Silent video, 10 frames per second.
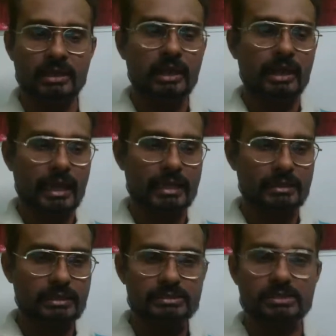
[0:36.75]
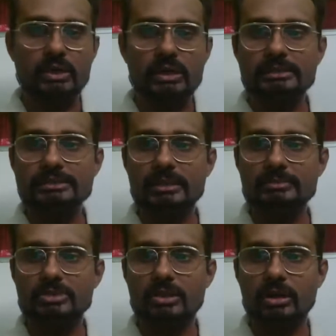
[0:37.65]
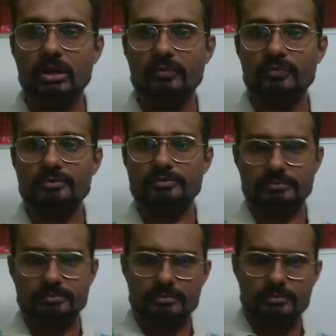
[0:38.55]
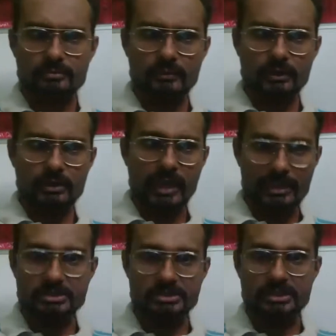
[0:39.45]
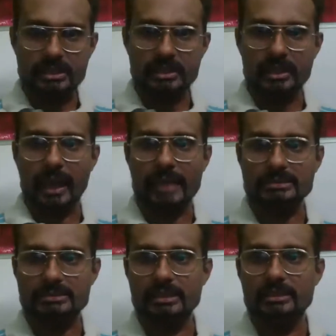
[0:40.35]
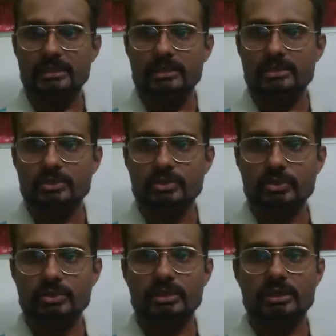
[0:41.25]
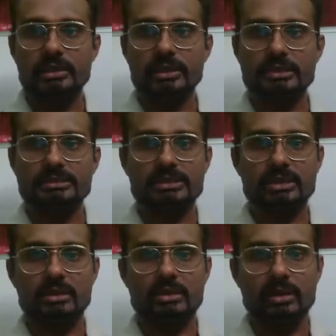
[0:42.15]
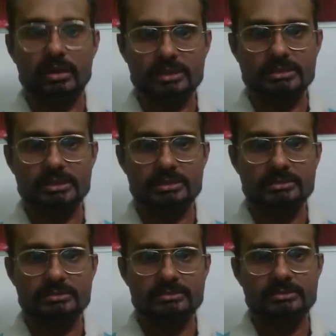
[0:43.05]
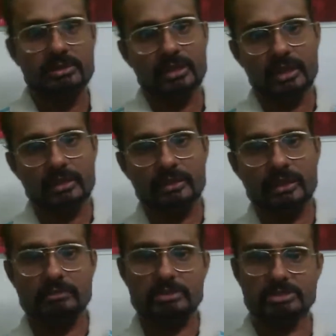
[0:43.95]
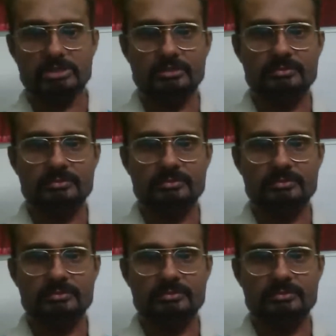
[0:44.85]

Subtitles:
And this concept of electricity actually took its origin in chemistry.